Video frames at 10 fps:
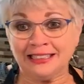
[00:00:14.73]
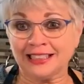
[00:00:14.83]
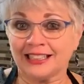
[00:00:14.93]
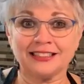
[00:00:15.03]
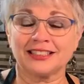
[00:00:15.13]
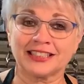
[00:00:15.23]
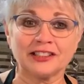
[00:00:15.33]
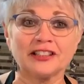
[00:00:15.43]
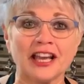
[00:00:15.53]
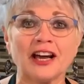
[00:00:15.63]
kind of
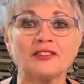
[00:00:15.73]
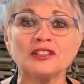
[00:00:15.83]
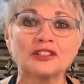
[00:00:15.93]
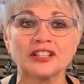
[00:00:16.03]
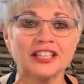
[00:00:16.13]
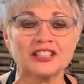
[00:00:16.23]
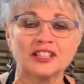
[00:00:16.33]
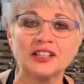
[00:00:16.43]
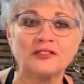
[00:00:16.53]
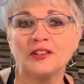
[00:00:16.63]
scary to have in your
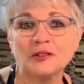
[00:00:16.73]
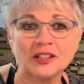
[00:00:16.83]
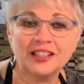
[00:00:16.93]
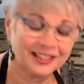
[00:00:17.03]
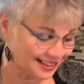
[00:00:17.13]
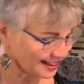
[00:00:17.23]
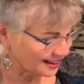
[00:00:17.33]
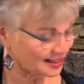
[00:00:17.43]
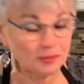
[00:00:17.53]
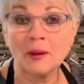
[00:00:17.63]
kitchen if you were,
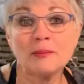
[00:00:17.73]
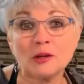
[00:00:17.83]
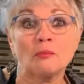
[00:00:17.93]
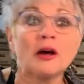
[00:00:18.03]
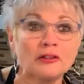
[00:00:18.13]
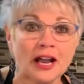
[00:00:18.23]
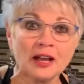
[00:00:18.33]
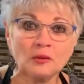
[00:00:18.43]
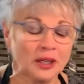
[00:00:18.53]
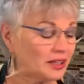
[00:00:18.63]
maybe your mother
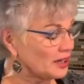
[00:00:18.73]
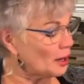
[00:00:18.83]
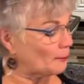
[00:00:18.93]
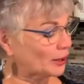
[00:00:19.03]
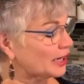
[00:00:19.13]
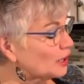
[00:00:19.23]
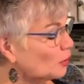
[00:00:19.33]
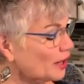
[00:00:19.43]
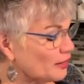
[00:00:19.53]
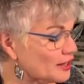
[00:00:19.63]
had one. But
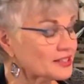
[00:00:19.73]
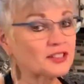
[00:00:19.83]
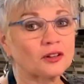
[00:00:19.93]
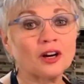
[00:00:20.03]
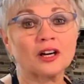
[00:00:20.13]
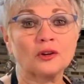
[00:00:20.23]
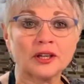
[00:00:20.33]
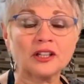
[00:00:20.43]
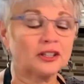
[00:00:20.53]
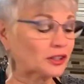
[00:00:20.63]
anyway, this is our
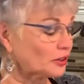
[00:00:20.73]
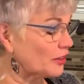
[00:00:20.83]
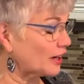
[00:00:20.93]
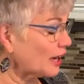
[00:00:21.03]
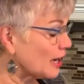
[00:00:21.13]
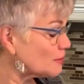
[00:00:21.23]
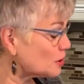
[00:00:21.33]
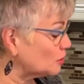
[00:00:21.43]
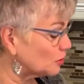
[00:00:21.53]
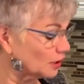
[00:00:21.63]
quick cooker that I
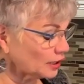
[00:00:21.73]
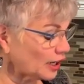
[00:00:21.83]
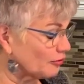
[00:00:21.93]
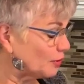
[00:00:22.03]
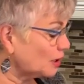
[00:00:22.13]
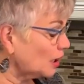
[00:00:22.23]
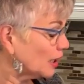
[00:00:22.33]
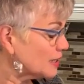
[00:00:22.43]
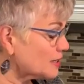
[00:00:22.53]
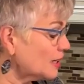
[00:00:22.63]
absolutely love
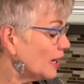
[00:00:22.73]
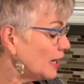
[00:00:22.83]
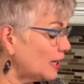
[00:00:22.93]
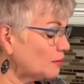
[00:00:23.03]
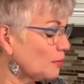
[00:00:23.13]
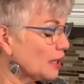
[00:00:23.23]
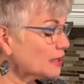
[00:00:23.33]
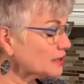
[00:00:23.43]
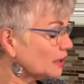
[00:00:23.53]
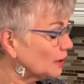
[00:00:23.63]
because it
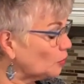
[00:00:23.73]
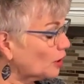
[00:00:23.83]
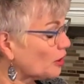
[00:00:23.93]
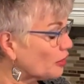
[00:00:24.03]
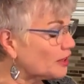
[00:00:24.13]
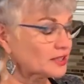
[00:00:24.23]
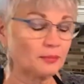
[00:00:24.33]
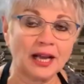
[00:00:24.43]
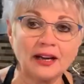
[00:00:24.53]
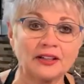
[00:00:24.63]
makes, one of the things
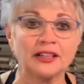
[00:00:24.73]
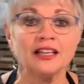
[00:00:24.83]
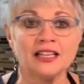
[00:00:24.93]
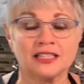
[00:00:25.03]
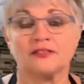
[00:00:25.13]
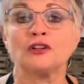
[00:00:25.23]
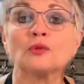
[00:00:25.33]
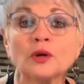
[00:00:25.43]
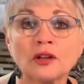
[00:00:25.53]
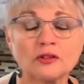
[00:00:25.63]
about it is if
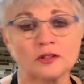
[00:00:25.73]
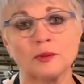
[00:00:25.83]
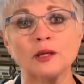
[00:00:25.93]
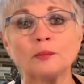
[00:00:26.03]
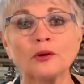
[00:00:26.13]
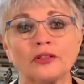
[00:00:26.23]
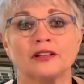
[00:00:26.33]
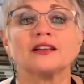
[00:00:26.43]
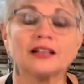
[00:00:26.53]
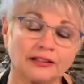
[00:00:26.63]
you're one of those people
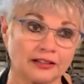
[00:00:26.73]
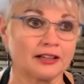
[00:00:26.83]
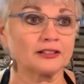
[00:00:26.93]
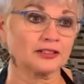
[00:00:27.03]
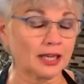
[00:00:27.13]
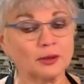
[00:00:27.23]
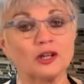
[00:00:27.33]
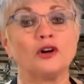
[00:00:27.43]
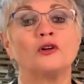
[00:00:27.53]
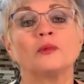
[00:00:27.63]
that are coming
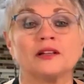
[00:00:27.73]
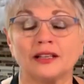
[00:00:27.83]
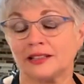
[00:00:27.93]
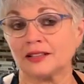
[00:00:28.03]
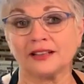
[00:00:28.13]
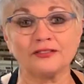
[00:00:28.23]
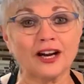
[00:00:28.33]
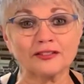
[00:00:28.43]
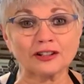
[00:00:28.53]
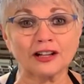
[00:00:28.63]
home at
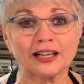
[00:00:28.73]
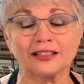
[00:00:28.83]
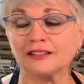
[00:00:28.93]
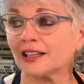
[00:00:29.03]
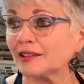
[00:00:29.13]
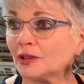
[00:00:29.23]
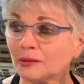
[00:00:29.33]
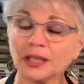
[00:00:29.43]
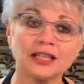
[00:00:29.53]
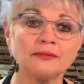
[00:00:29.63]
5 o'clock and you're like, what
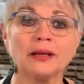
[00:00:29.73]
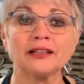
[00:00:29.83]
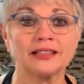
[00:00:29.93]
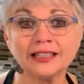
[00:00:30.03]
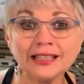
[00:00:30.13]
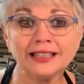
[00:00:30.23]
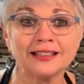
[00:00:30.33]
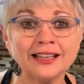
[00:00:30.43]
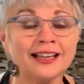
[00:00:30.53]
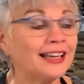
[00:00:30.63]
am I going to make to eat?